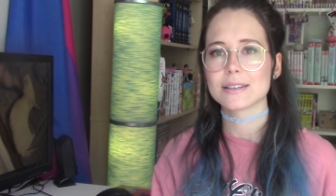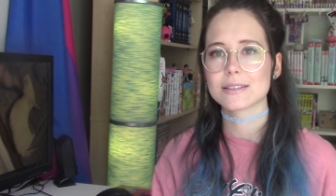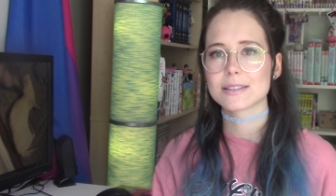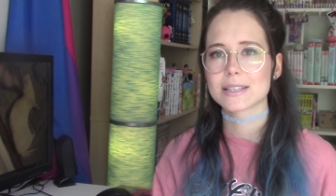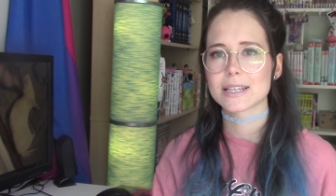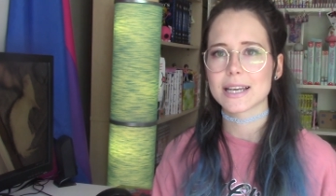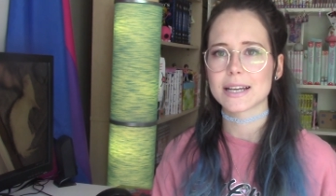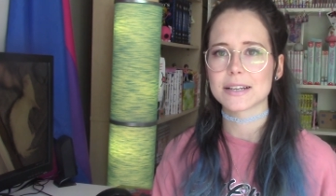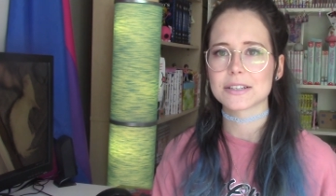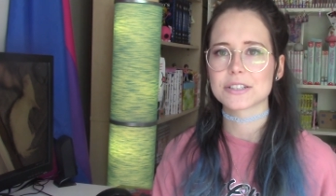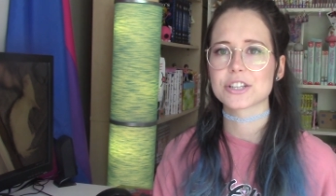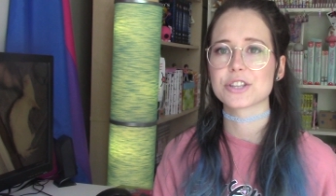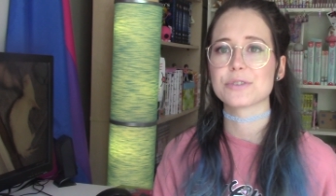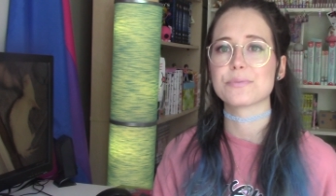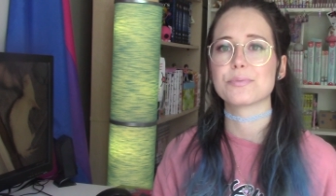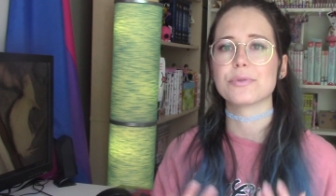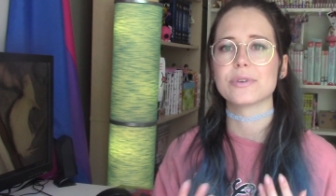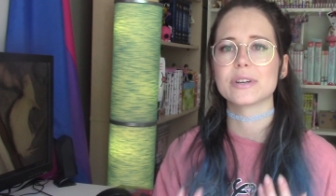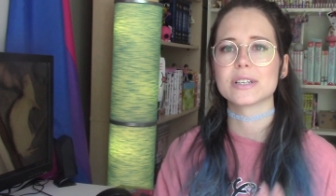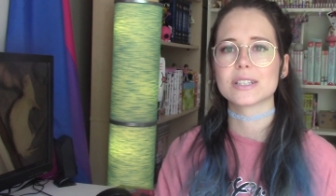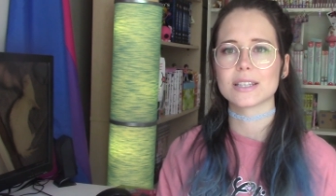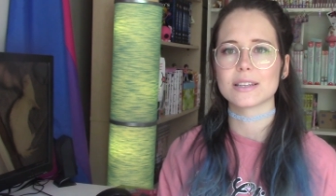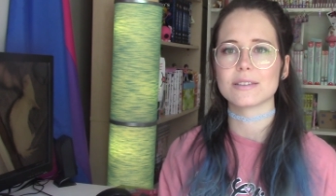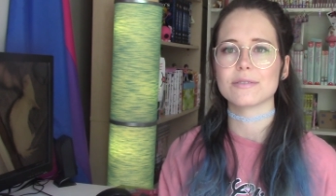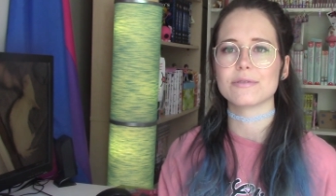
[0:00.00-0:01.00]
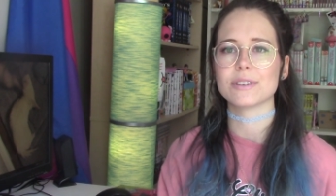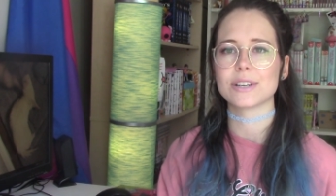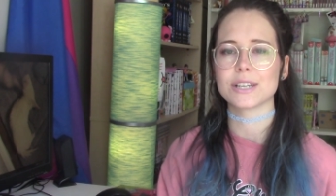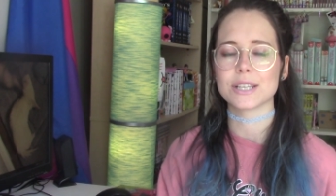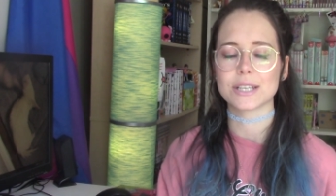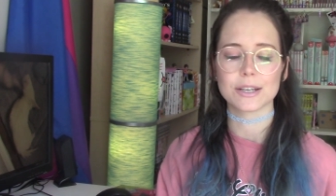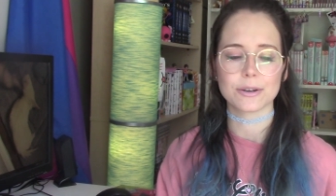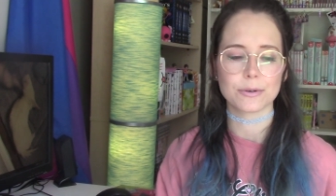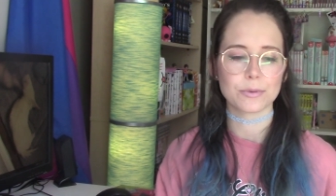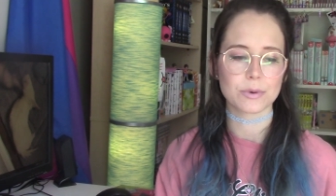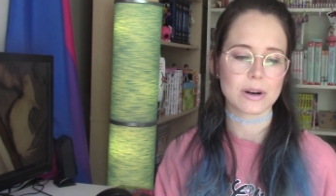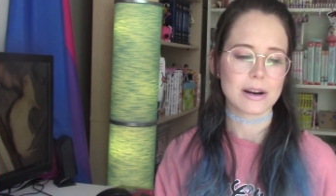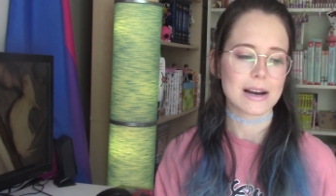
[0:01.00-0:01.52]
to get to the point in the
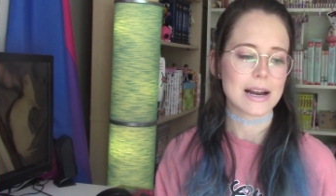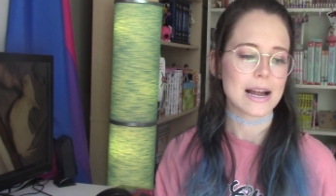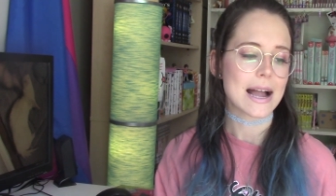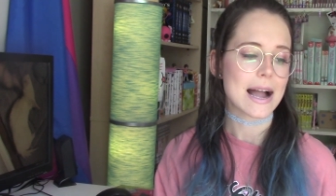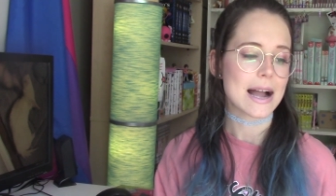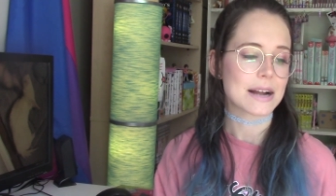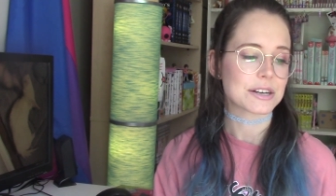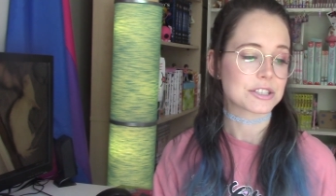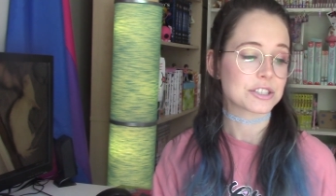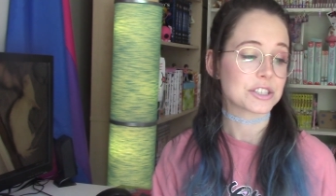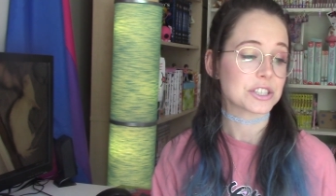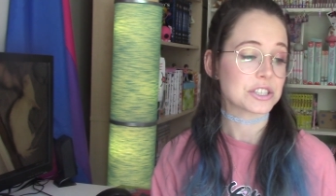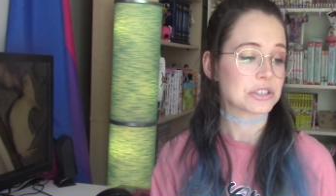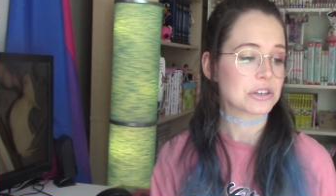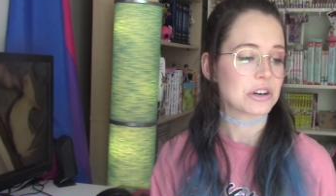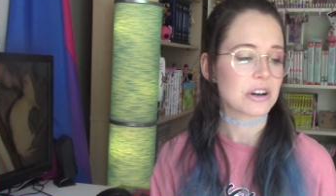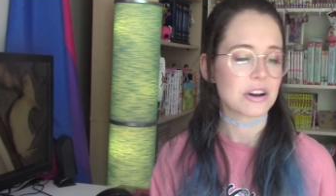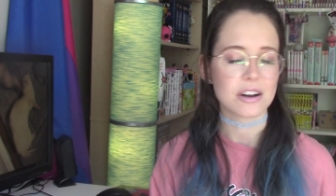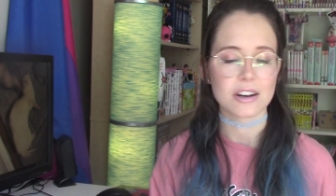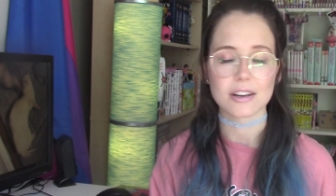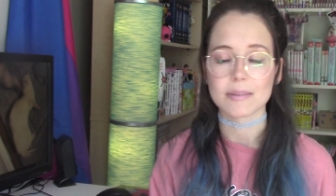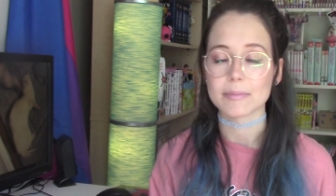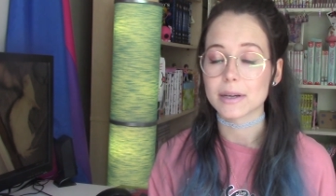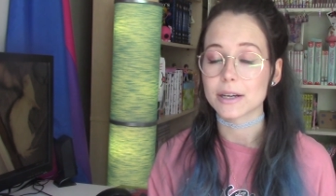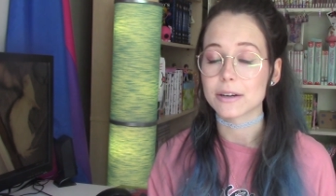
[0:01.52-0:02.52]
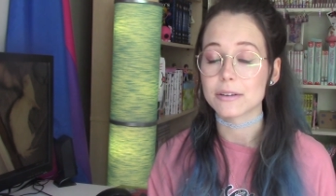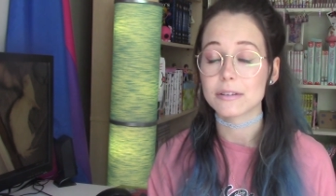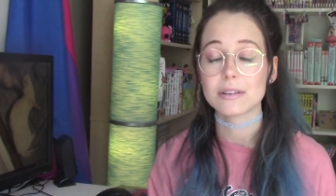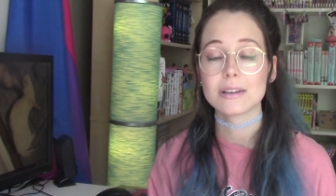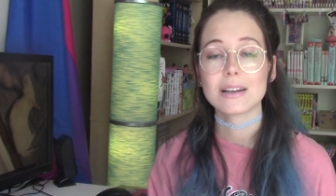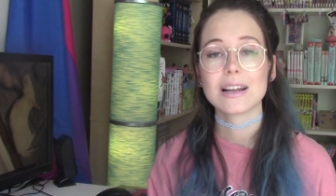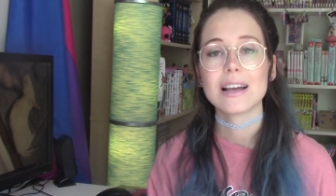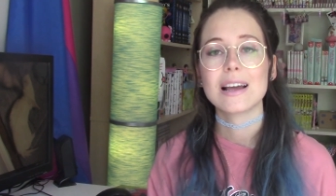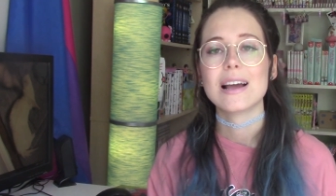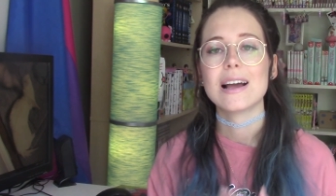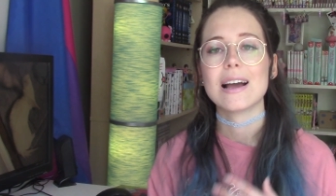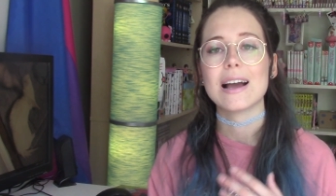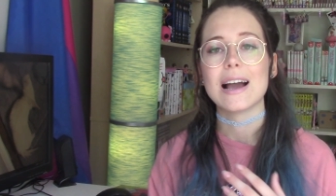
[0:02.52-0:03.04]
video where I actually talk about
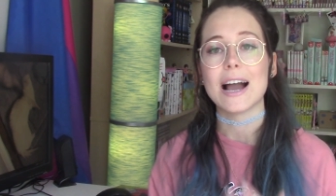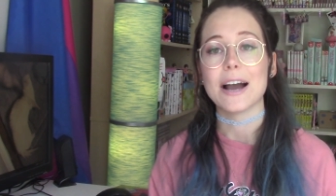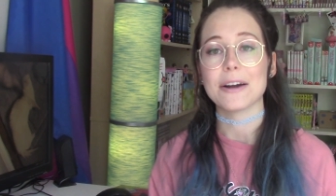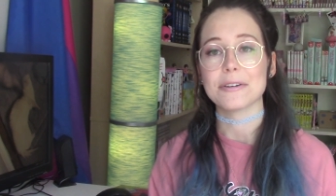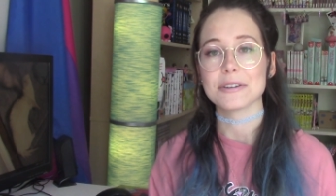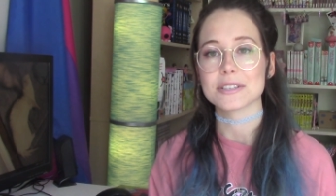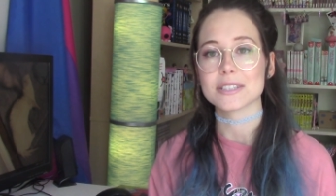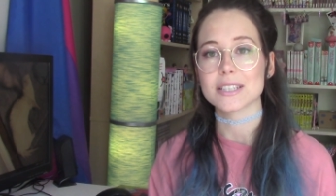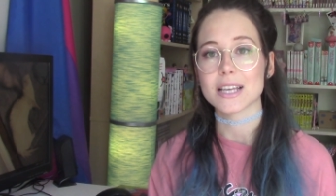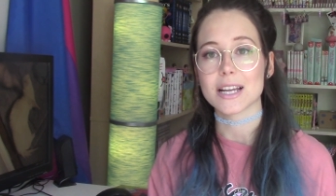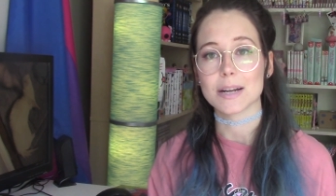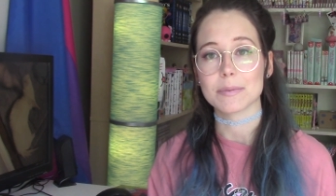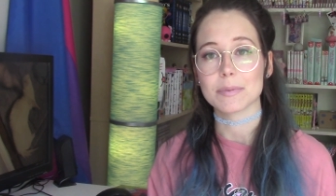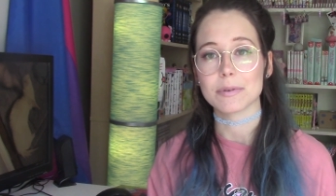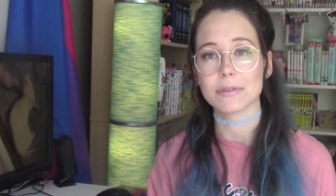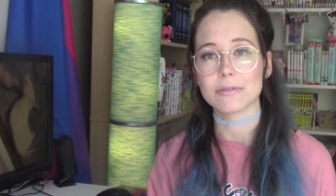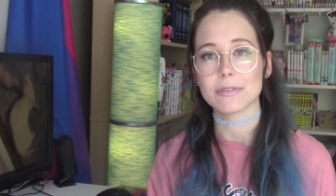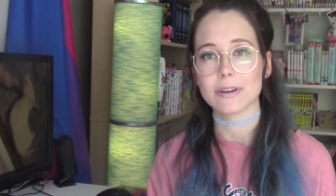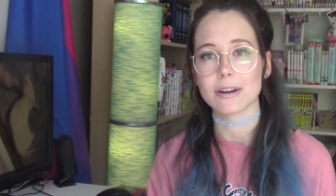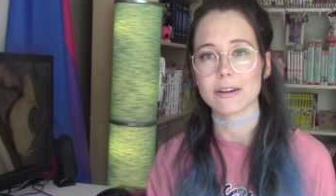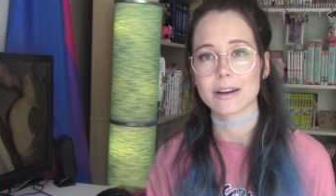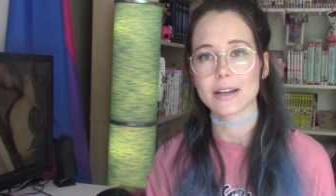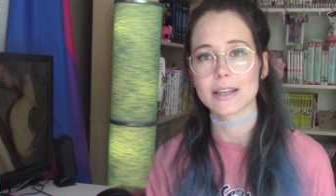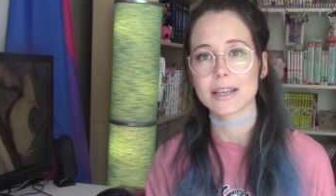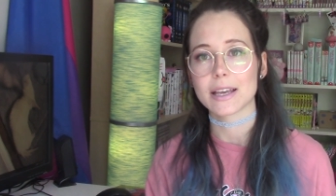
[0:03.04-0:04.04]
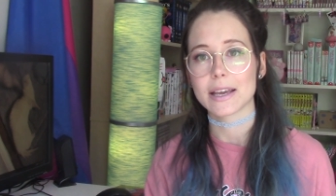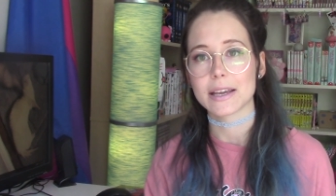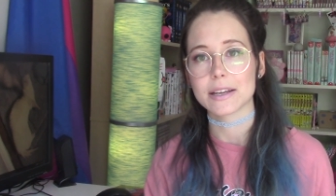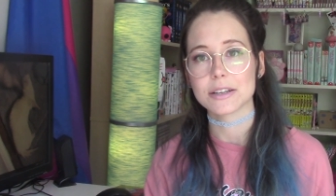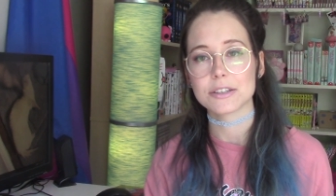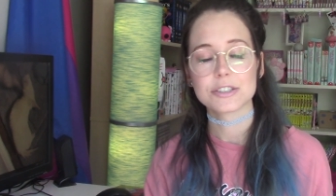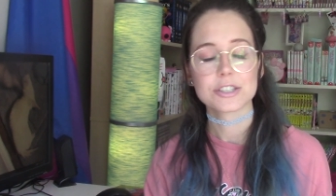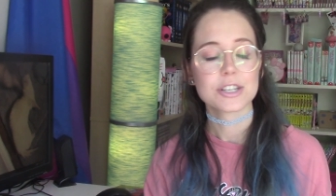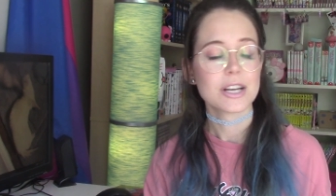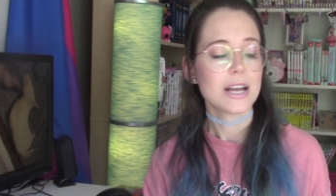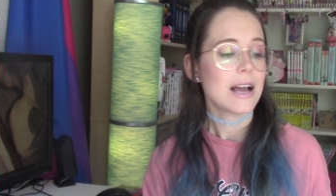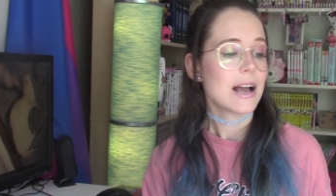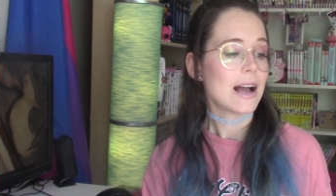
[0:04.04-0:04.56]
how to set up a ferret
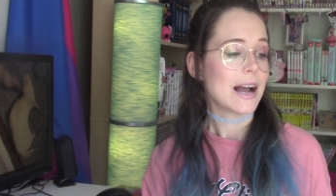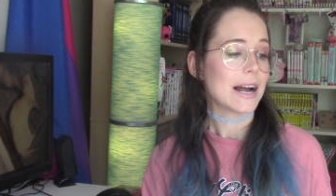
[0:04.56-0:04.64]
cage.